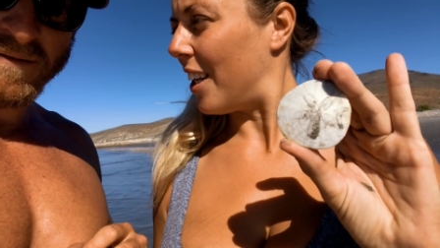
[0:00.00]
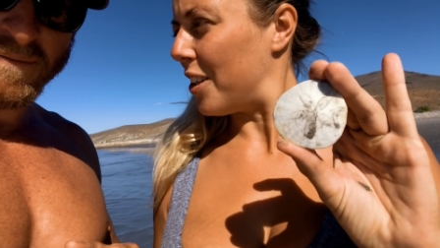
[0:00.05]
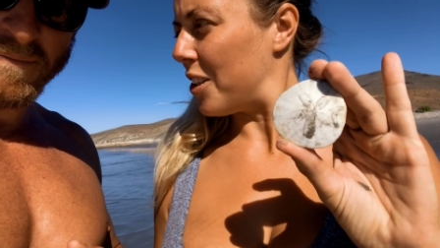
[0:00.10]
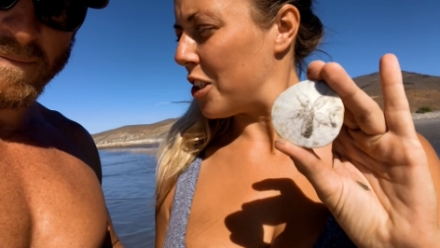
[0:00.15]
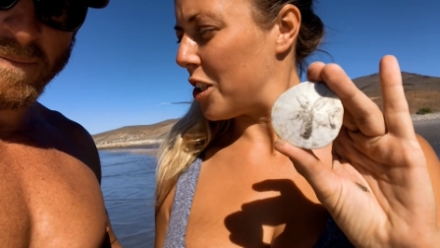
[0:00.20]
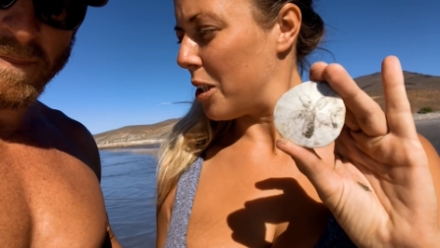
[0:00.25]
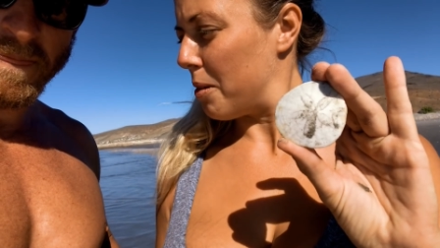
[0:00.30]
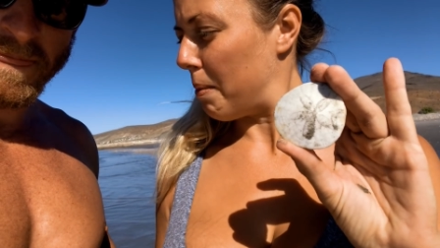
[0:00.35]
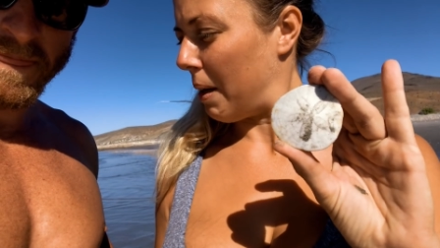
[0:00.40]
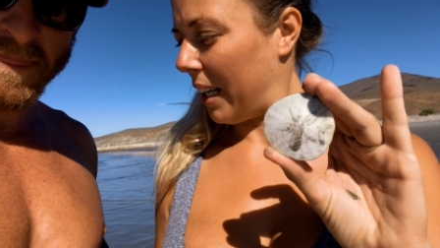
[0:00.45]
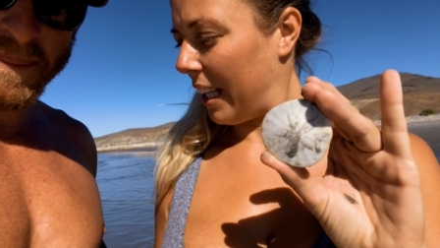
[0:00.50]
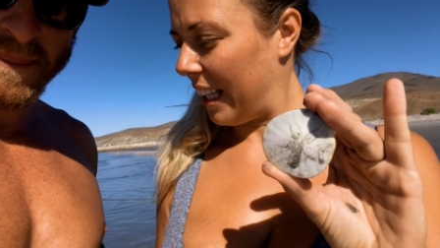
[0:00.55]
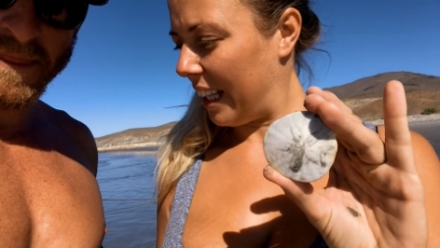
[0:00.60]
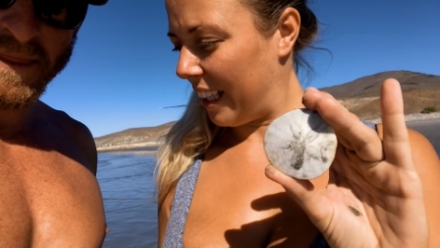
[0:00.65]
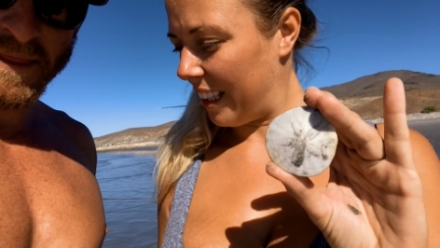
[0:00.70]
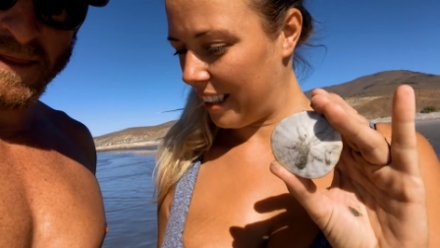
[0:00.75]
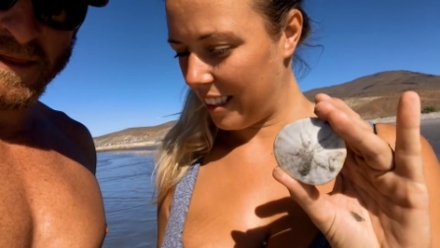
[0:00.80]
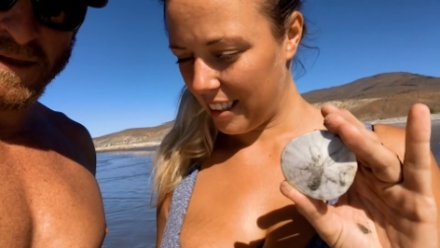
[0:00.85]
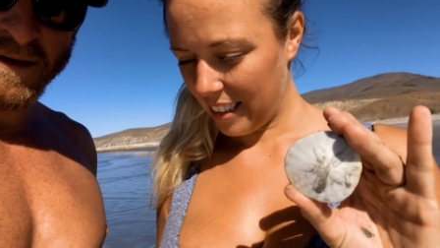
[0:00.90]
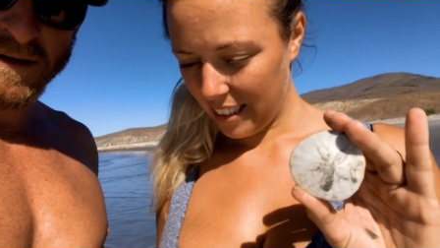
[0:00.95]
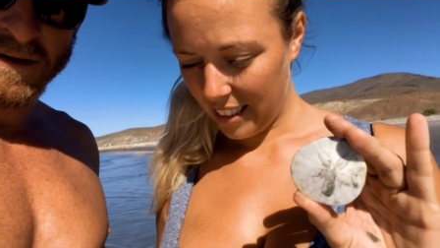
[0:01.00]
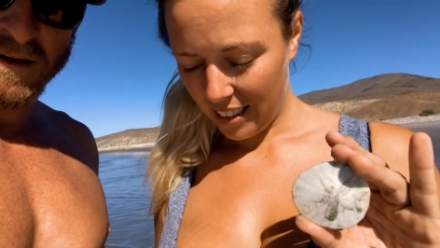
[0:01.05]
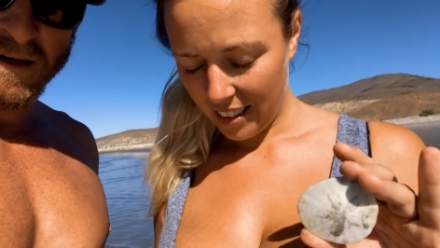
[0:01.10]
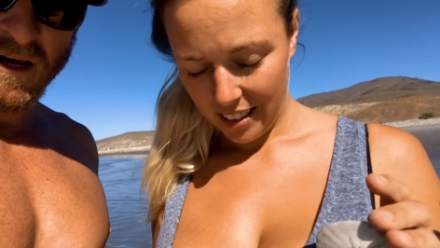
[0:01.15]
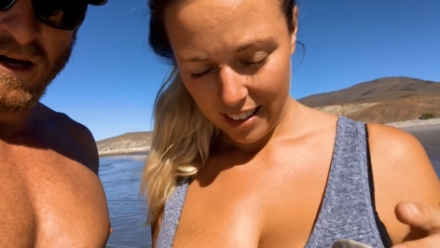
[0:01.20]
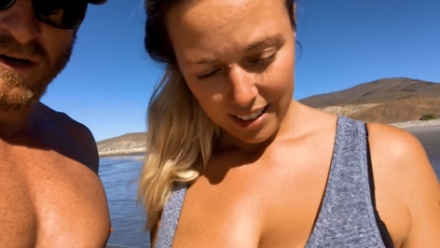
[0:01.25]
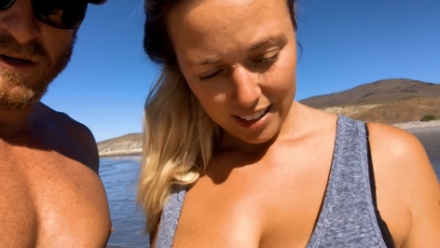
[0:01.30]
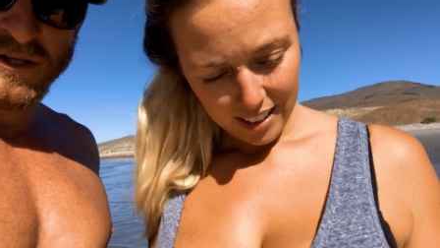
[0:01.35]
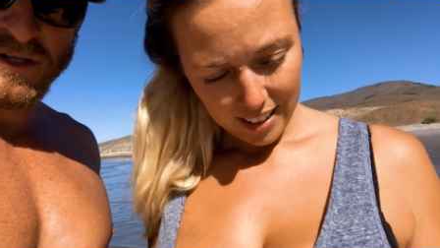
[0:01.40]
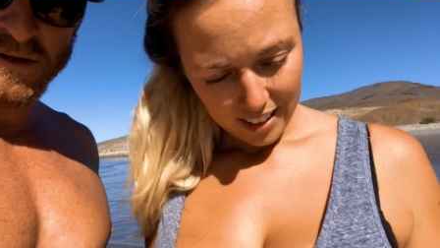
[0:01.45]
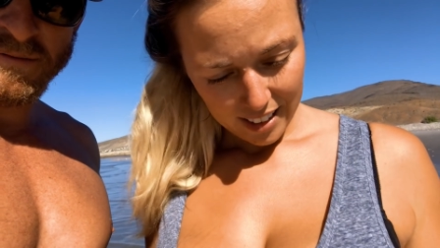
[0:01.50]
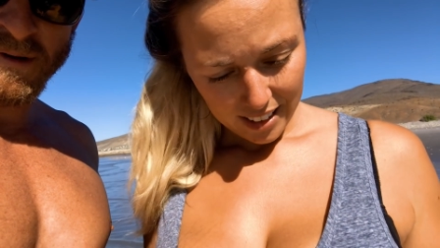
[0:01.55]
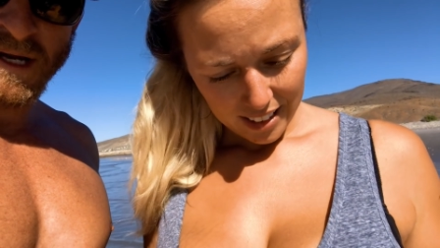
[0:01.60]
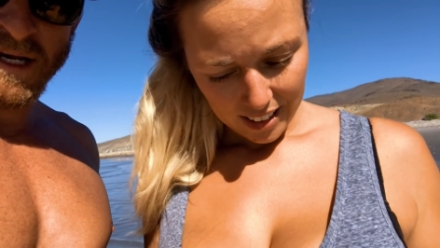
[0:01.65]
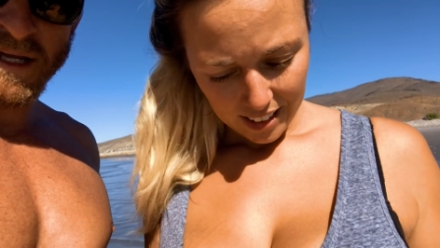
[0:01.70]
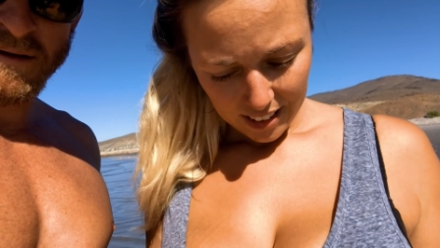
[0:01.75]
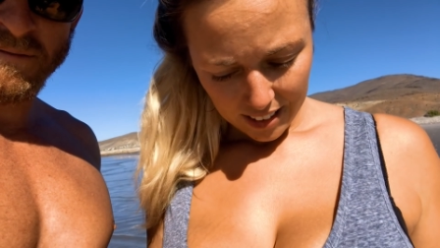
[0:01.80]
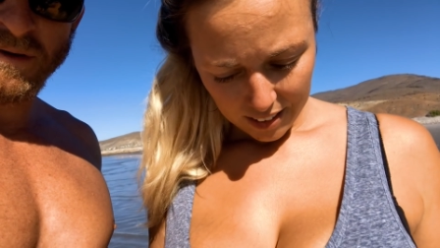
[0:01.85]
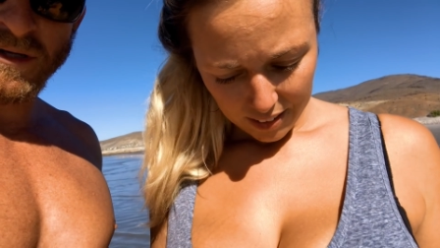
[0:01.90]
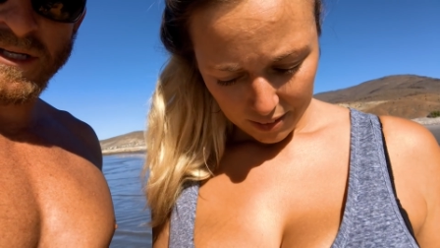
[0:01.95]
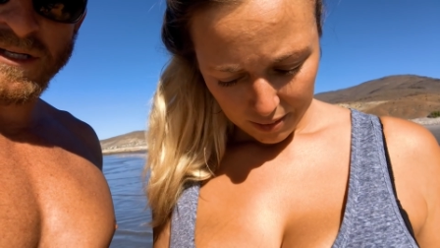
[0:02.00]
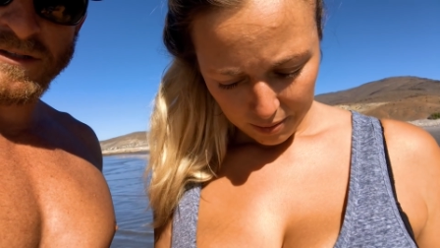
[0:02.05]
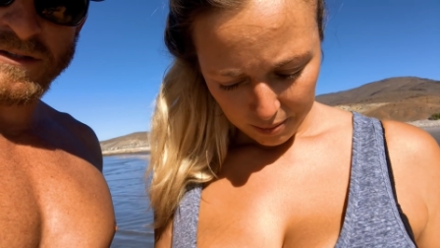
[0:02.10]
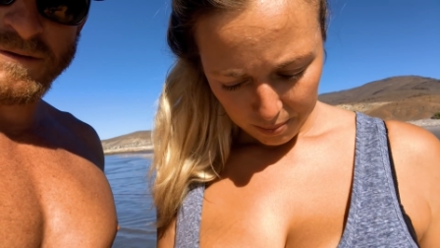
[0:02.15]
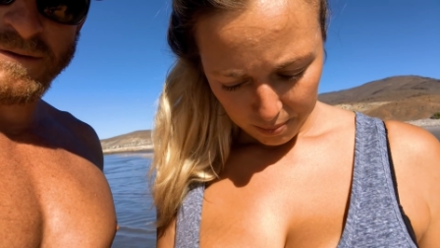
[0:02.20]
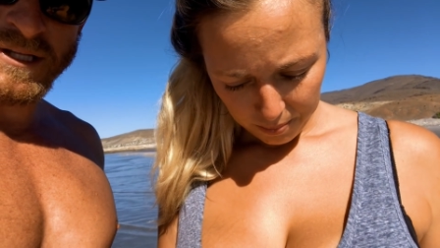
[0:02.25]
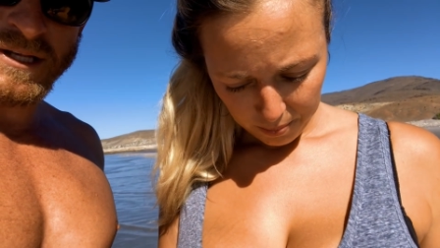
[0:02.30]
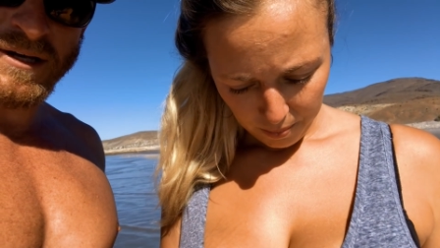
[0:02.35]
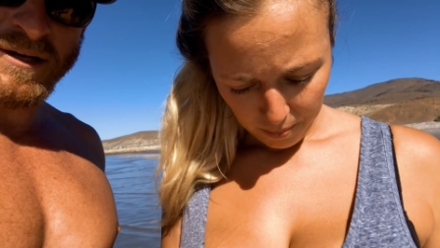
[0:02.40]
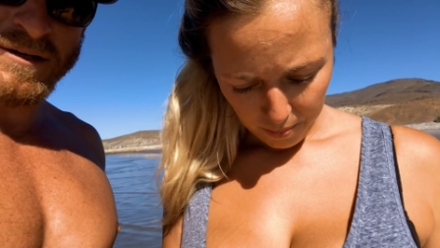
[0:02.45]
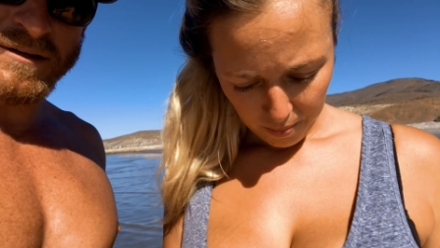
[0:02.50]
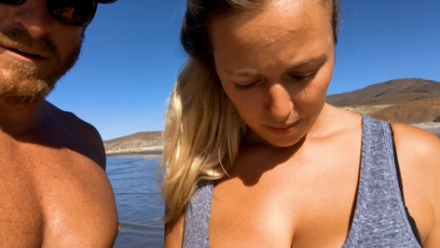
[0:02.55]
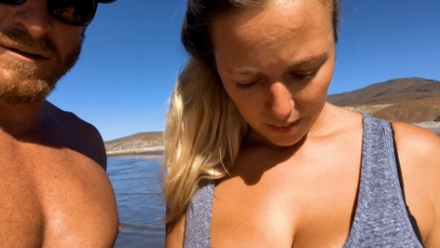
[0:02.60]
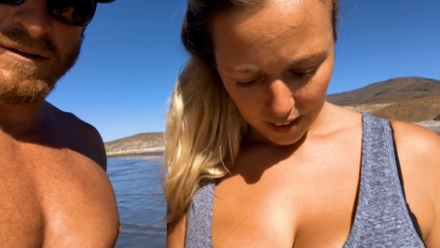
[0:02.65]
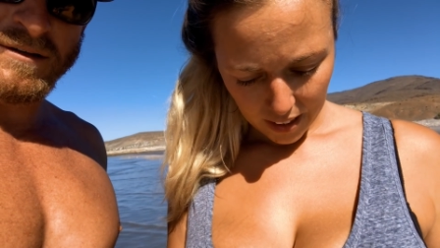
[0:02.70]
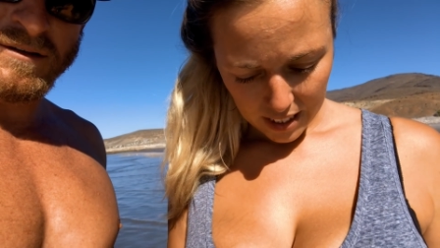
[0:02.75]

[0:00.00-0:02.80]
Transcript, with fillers: Ocean money. Ocean money. What do you do with it?